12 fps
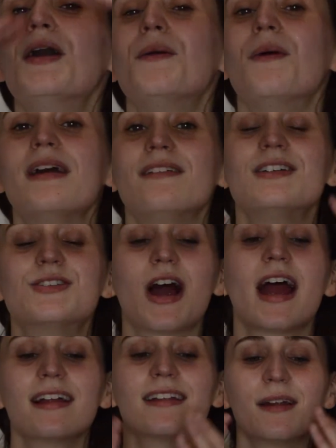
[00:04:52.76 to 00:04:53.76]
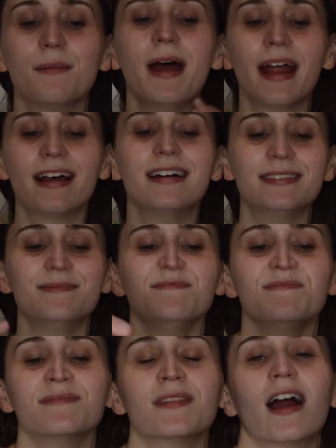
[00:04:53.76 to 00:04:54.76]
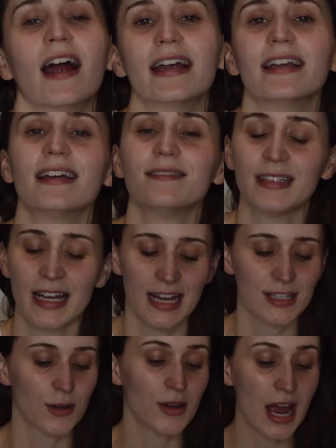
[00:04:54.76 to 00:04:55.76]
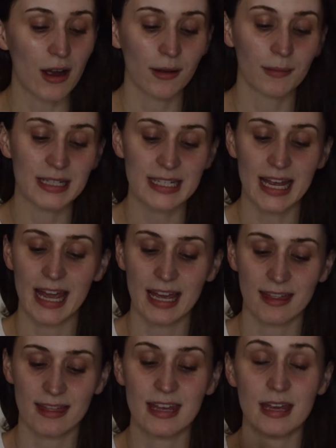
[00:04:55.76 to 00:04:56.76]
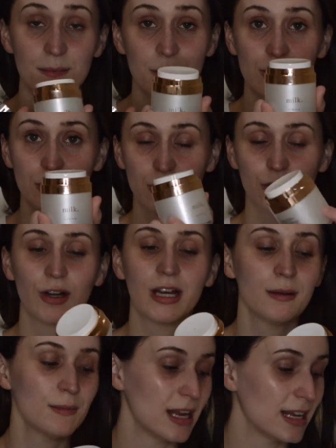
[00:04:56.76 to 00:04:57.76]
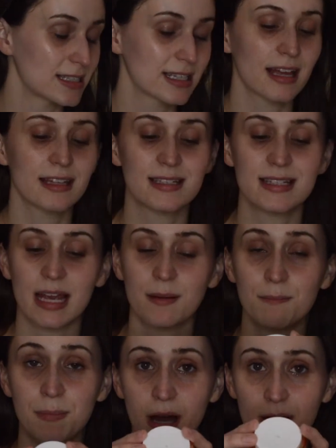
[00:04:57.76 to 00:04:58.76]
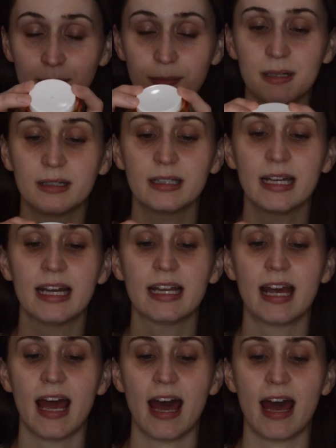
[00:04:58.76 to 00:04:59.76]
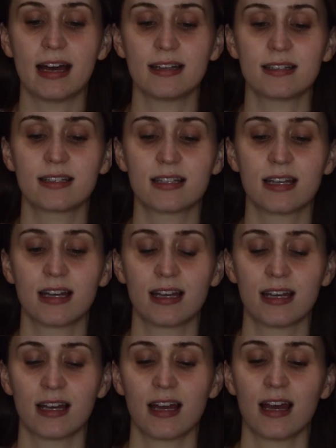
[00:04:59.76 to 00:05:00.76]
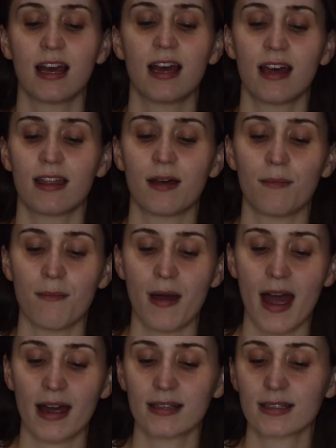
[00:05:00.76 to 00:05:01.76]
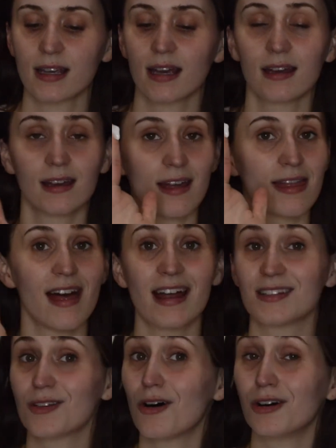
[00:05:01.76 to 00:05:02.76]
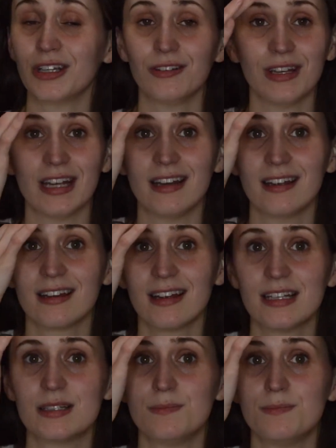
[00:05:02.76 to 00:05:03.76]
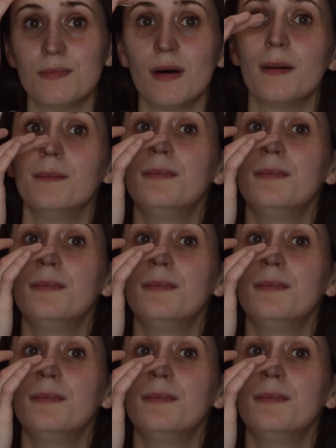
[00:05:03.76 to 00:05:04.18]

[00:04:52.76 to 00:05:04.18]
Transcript: wave it dry a little bit. All right. So now I'm going to take the milk cream, and it's got the same pump lid as the mask. That is all you need. It is a